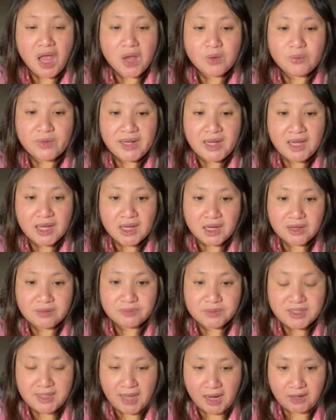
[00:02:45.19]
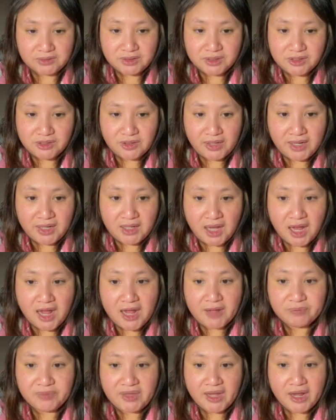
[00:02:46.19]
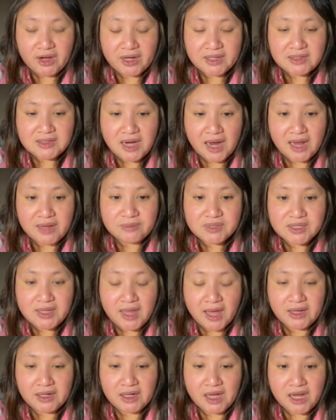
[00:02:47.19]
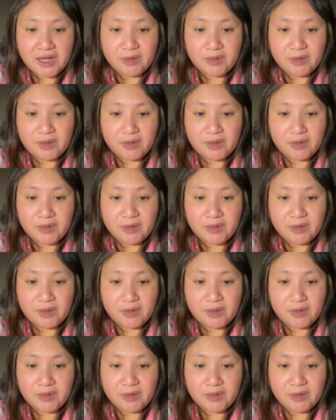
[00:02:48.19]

When it comes down to it, there are times that